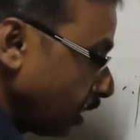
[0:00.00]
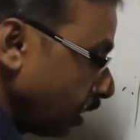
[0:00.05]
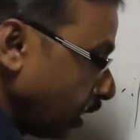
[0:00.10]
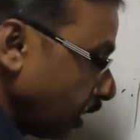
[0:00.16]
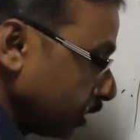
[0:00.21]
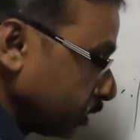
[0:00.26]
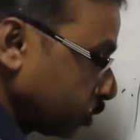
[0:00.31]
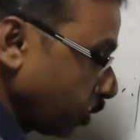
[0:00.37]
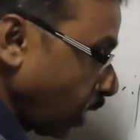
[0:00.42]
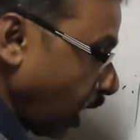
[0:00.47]

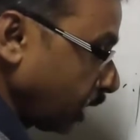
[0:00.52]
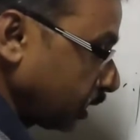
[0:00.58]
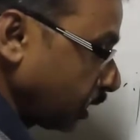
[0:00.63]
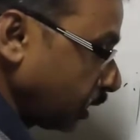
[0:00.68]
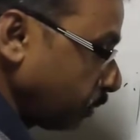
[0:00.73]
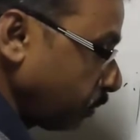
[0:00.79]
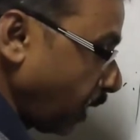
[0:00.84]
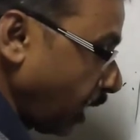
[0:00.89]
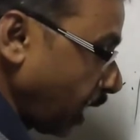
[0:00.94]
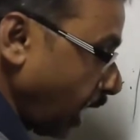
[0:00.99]
into
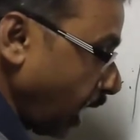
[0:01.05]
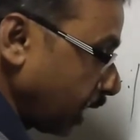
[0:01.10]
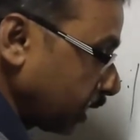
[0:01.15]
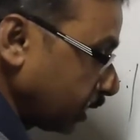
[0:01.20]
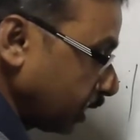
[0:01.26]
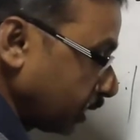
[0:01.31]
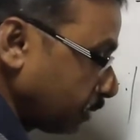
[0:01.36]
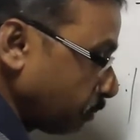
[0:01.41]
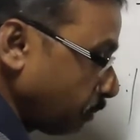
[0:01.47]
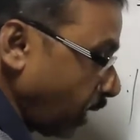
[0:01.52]
100 by
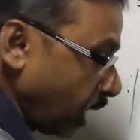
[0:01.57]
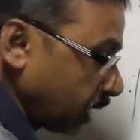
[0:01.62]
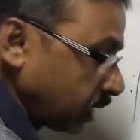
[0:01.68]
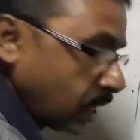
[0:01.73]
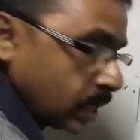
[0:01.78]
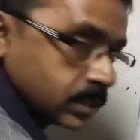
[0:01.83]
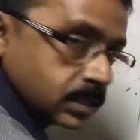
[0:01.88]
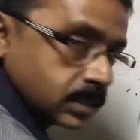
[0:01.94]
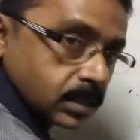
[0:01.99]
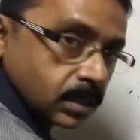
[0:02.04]
100
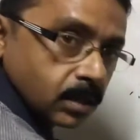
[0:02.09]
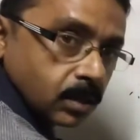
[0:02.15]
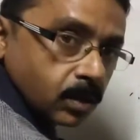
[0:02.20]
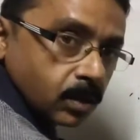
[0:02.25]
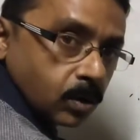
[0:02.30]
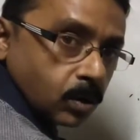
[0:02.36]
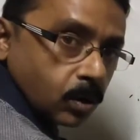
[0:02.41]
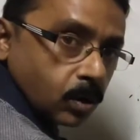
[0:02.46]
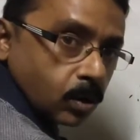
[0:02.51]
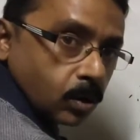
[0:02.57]
minus
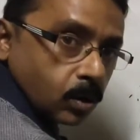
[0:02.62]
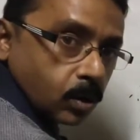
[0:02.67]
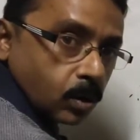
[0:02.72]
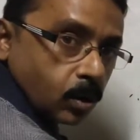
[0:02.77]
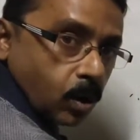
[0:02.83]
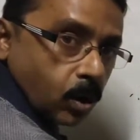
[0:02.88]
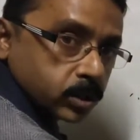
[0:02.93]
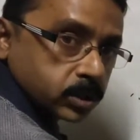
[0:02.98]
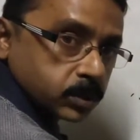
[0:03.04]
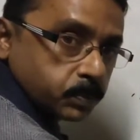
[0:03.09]

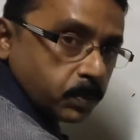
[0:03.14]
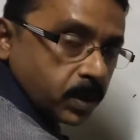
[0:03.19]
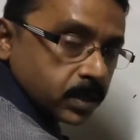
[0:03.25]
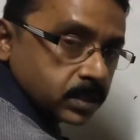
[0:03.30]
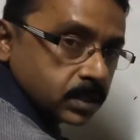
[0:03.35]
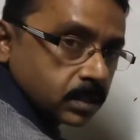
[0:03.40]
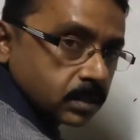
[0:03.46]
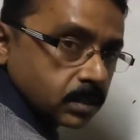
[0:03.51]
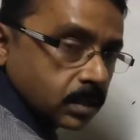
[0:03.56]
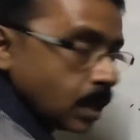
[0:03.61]
loss
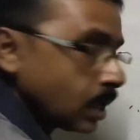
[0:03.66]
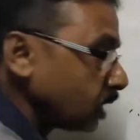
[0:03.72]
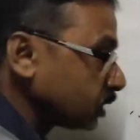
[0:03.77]
percent.